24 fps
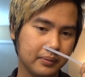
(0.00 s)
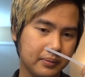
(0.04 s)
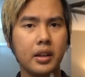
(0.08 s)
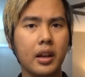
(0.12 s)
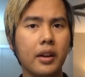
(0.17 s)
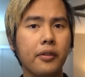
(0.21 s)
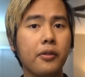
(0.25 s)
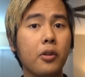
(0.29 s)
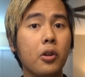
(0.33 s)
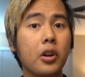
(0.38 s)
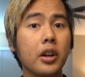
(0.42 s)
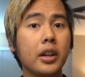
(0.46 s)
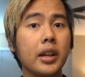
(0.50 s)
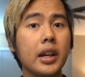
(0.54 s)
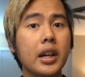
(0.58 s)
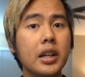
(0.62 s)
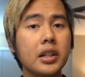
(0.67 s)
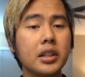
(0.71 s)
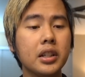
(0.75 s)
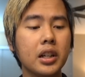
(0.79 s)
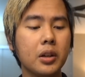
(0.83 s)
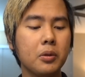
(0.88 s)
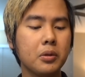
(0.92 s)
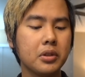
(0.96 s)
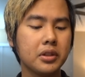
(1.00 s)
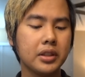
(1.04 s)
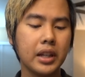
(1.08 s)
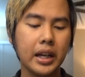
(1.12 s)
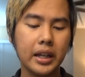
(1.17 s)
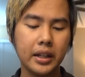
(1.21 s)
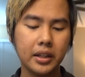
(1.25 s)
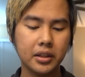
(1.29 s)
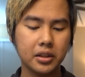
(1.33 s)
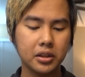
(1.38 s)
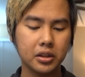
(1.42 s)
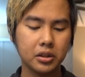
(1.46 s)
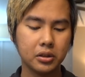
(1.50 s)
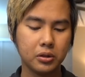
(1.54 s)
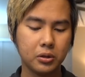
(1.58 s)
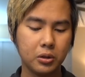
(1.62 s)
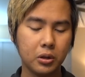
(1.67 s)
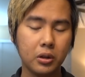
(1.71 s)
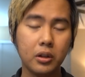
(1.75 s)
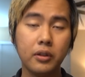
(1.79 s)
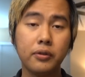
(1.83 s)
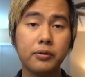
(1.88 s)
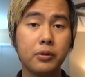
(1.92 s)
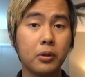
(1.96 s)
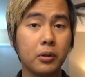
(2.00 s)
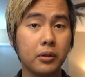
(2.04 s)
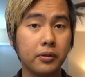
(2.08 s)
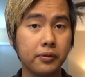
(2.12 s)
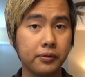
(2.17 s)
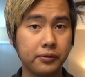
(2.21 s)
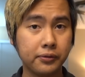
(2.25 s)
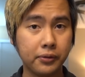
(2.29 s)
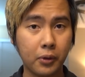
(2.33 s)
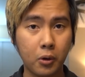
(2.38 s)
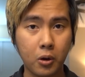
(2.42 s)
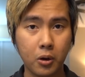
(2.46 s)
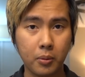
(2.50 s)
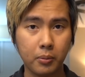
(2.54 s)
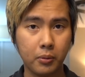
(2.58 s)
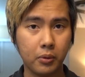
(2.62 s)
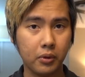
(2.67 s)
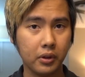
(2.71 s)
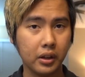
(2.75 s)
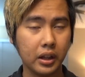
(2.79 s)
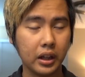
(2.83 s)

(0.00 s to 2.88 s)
Yeah, for occasion, I would say this is good for formal.